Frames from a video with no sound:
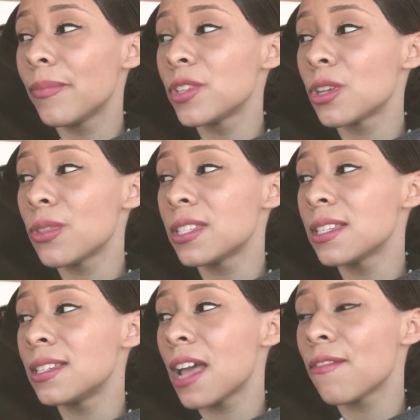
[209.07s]
So this
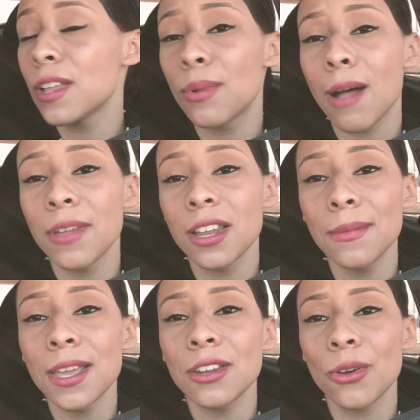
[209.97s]
is definitely probably going to
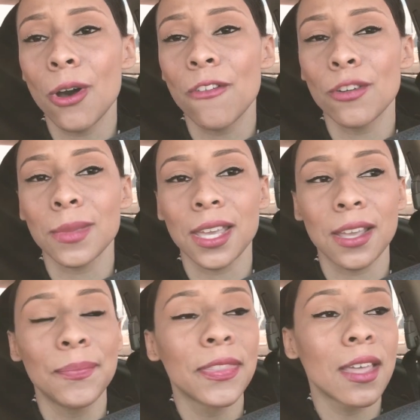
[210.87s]
be a no-go for me.